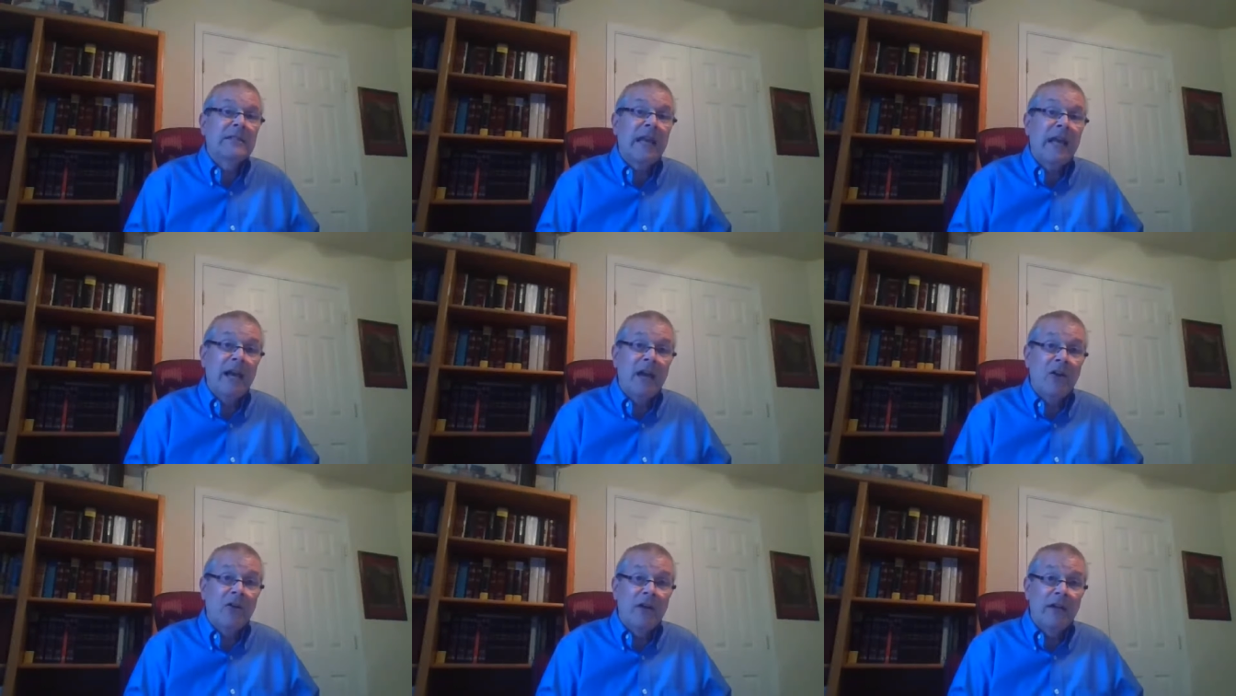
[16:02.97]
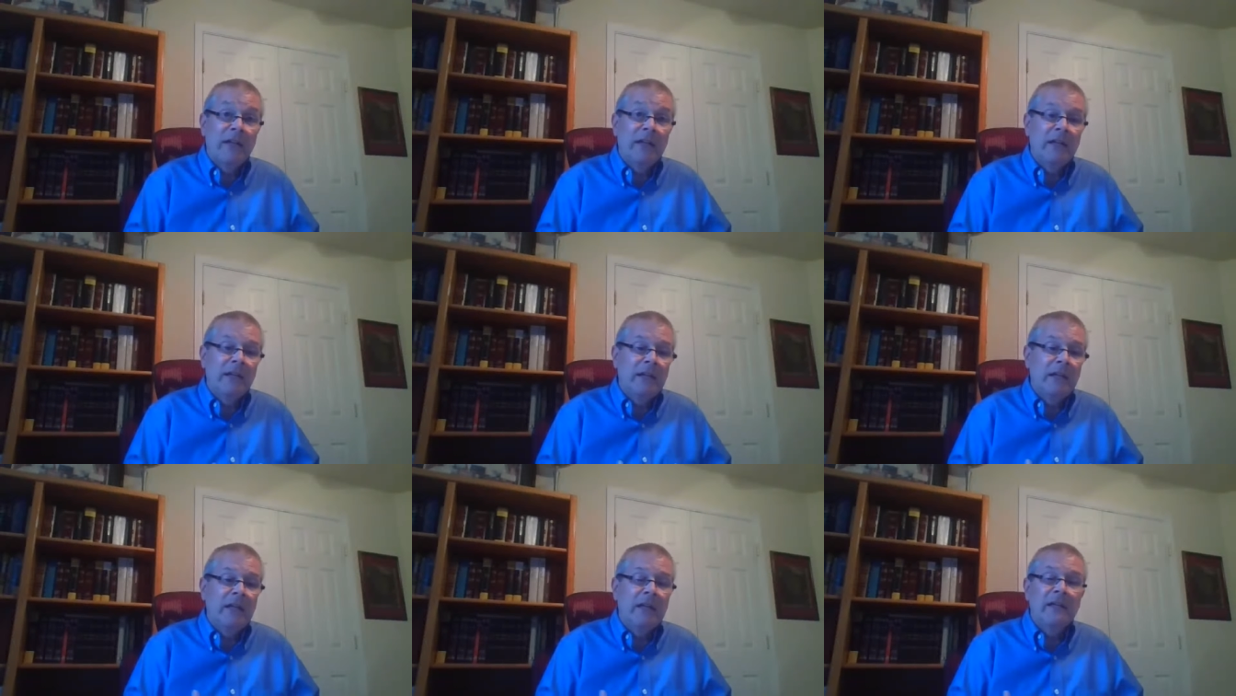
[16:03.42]

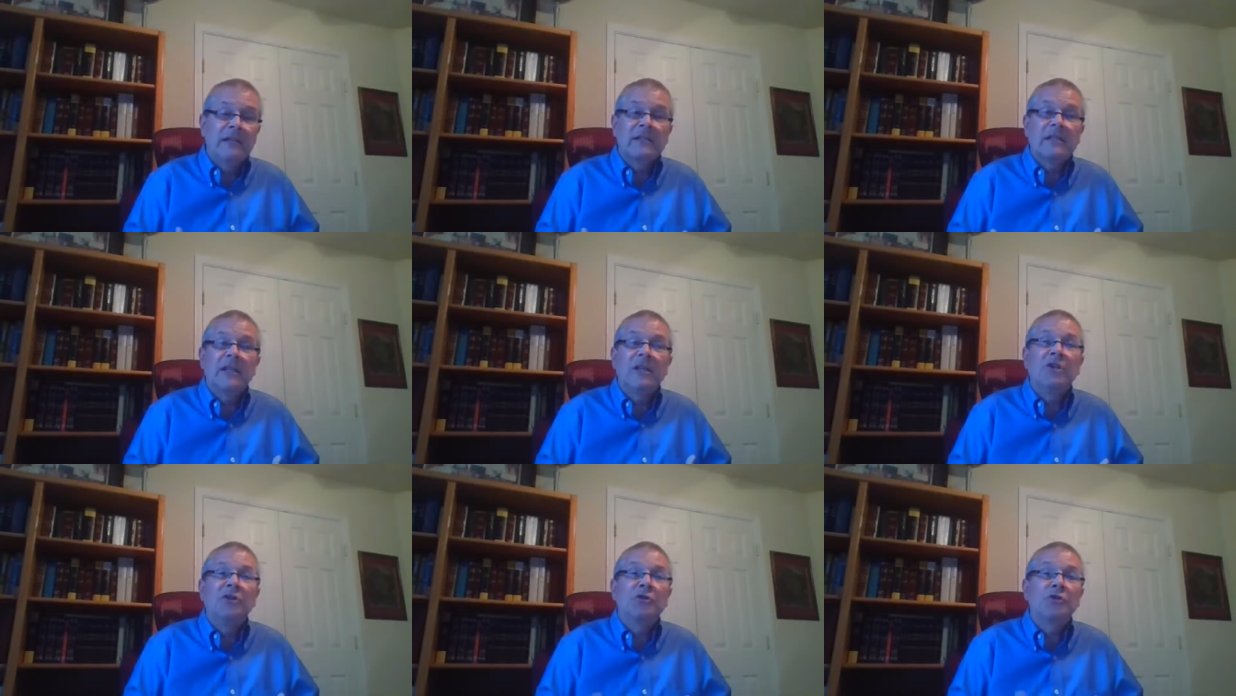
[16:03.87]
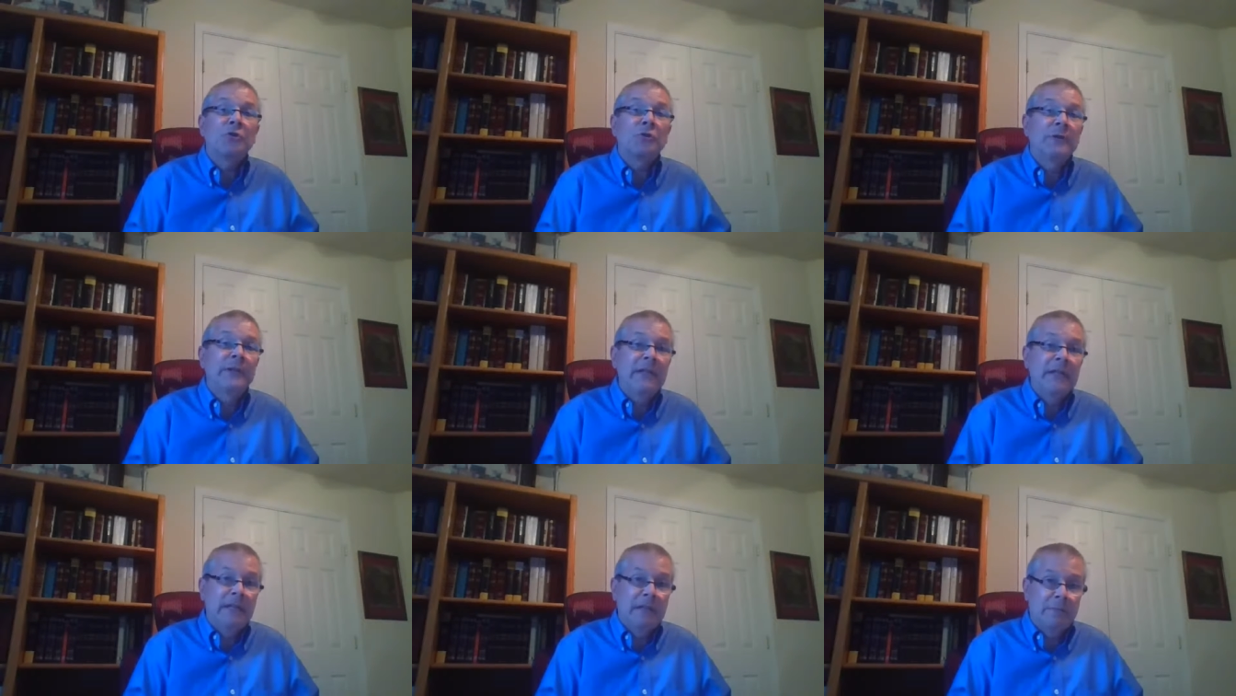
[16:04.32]
Herod is
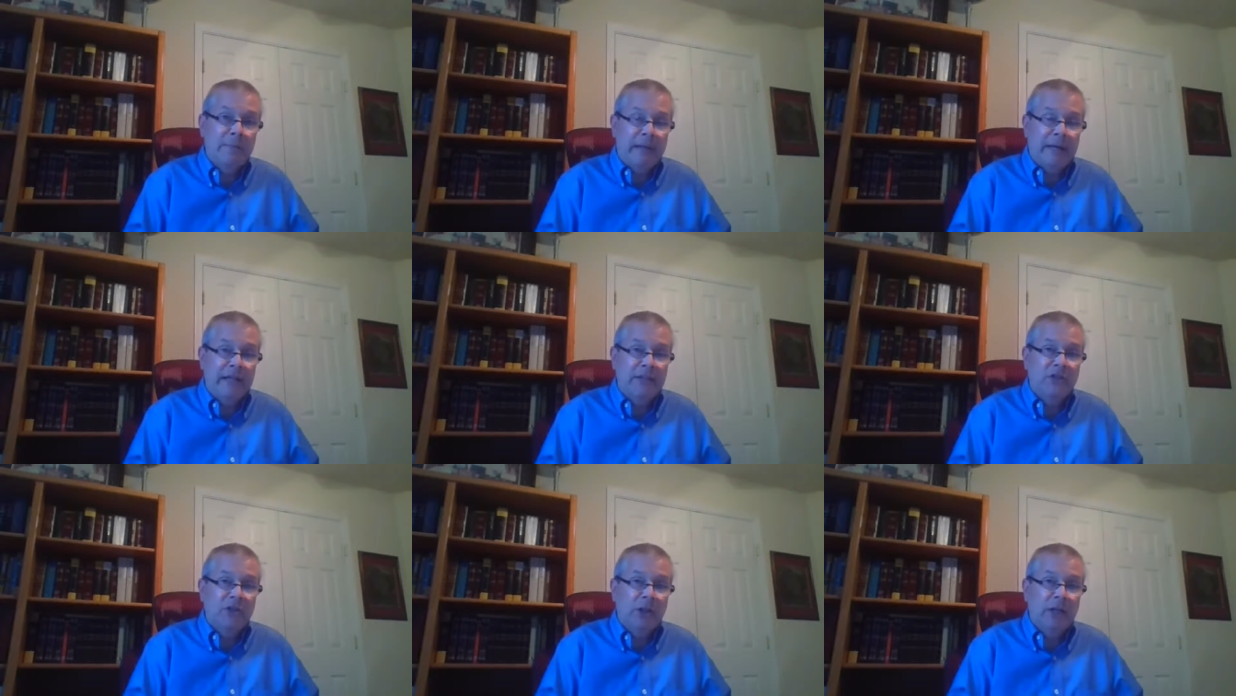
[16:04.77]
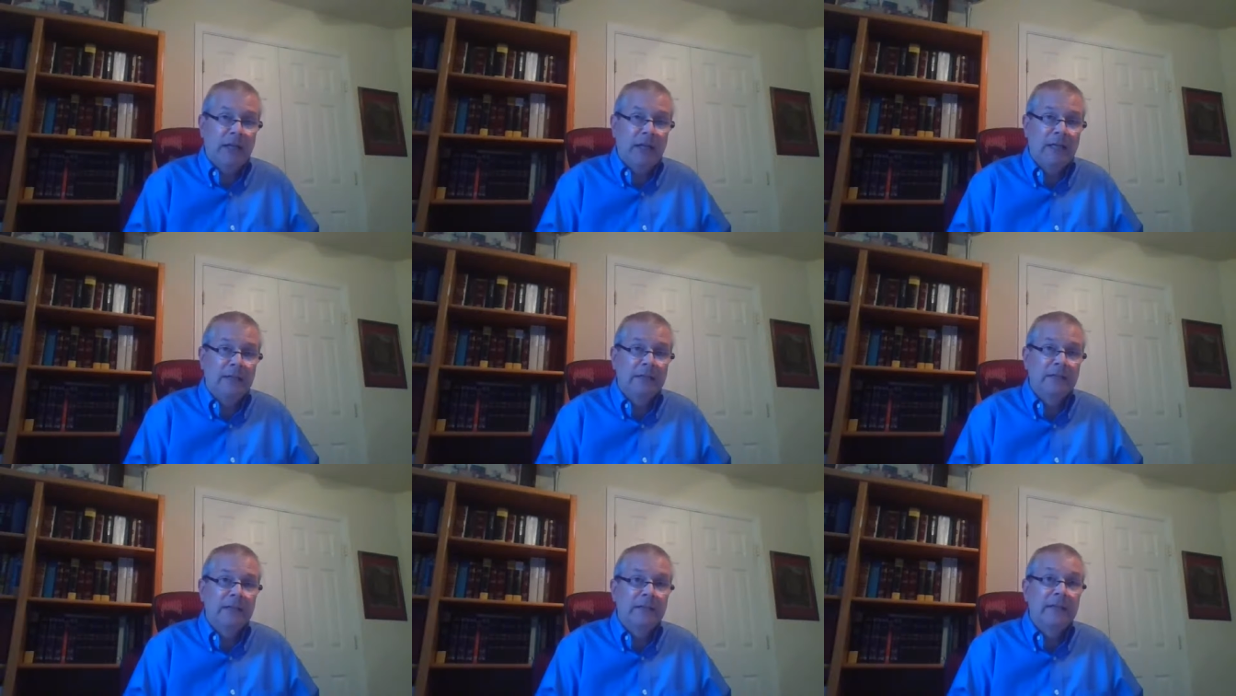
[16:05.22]
intrigued by
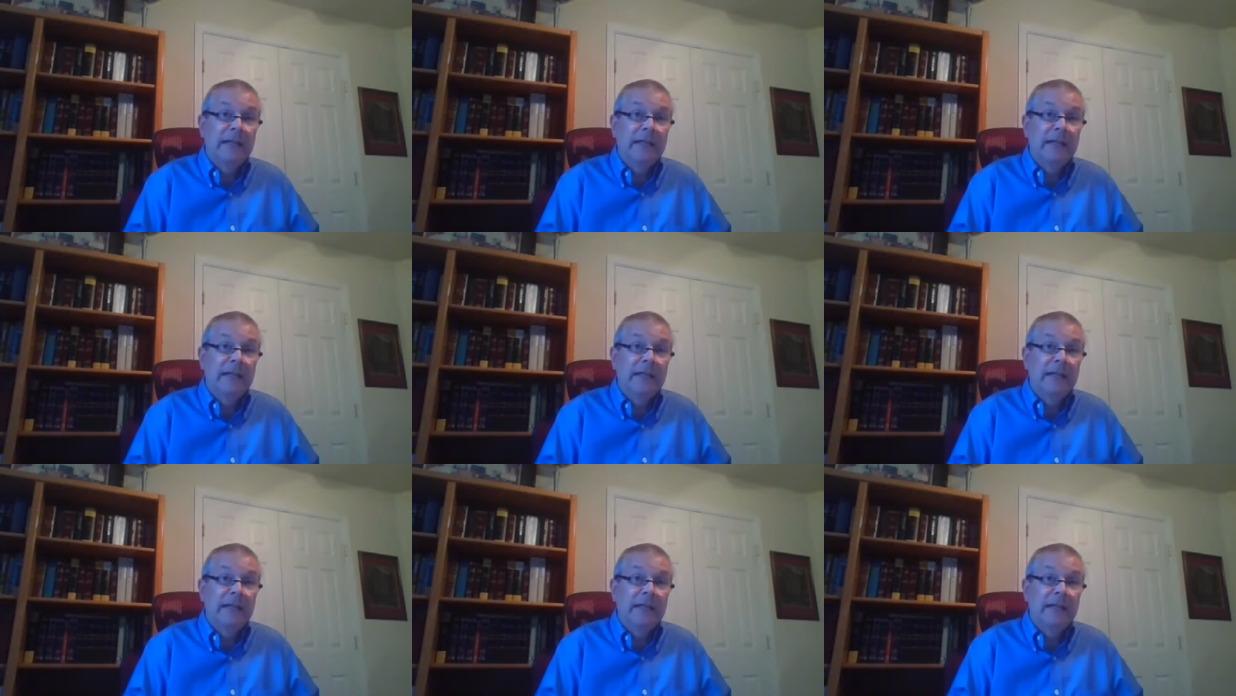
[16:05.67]
John.